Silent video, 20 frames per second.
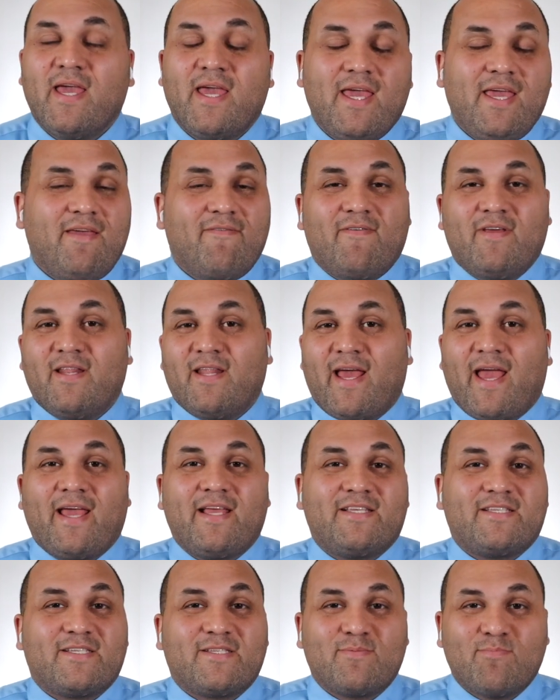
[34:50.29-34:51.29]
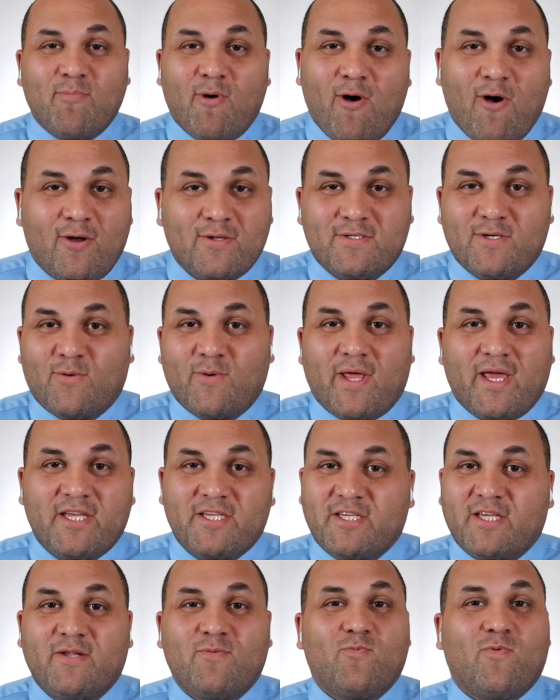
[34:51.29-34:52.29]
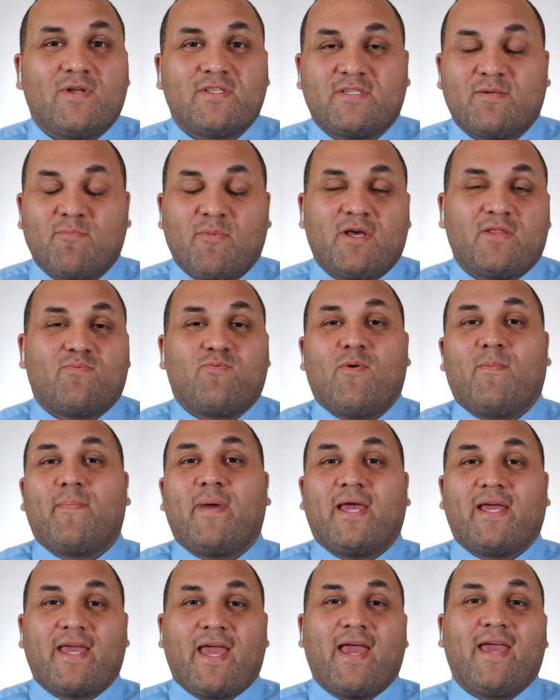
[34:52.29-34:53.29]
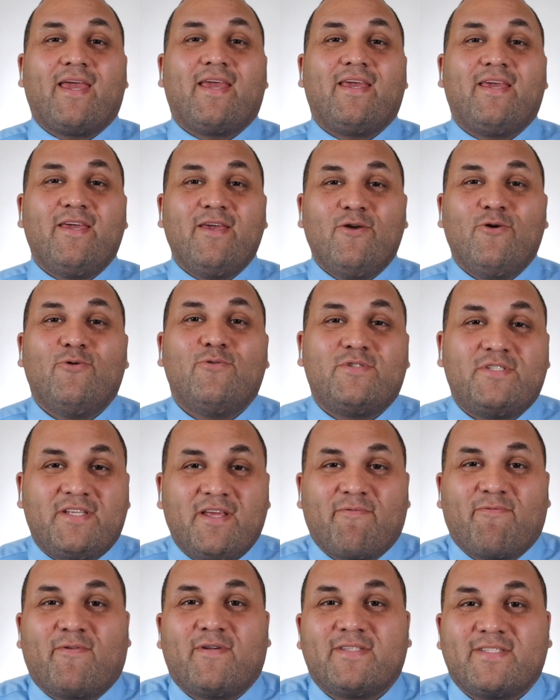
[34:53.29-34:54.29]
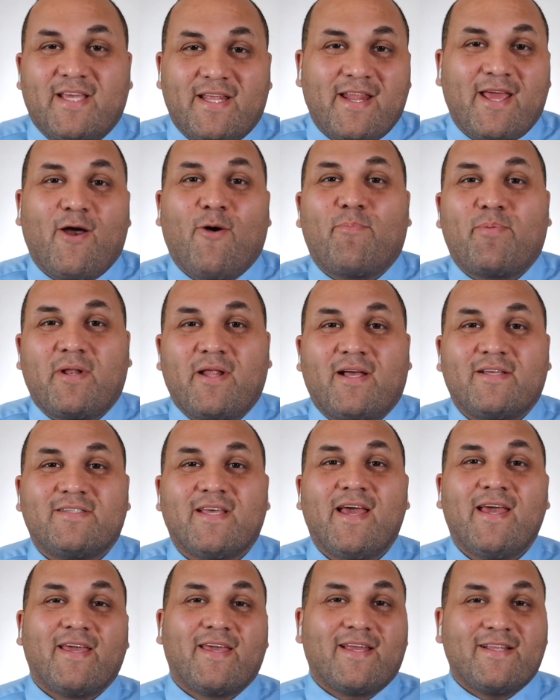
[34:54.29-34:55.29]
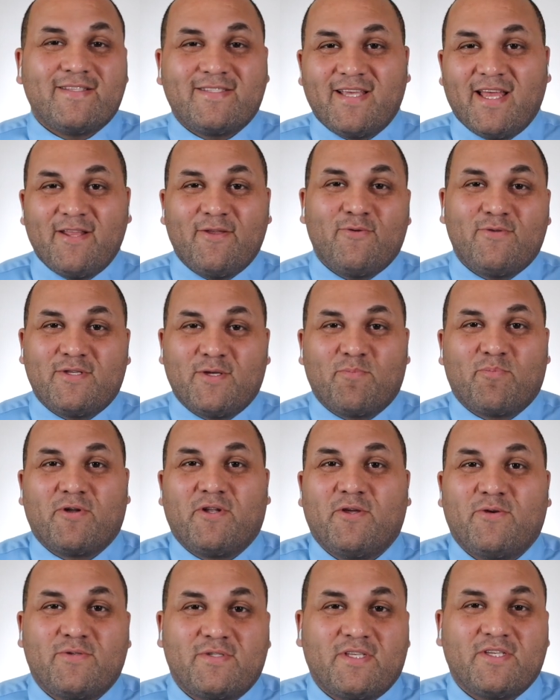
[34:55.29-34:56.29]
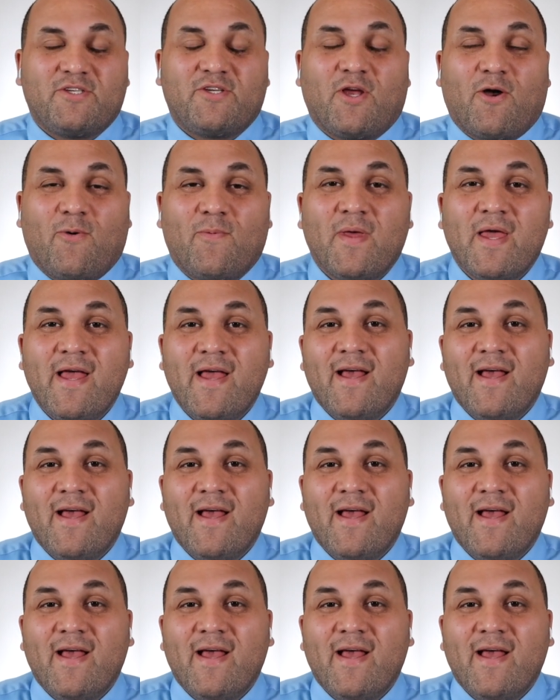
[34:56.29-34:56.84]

Even a small donation once a month will make a huge difference in helping us continue to produce the show.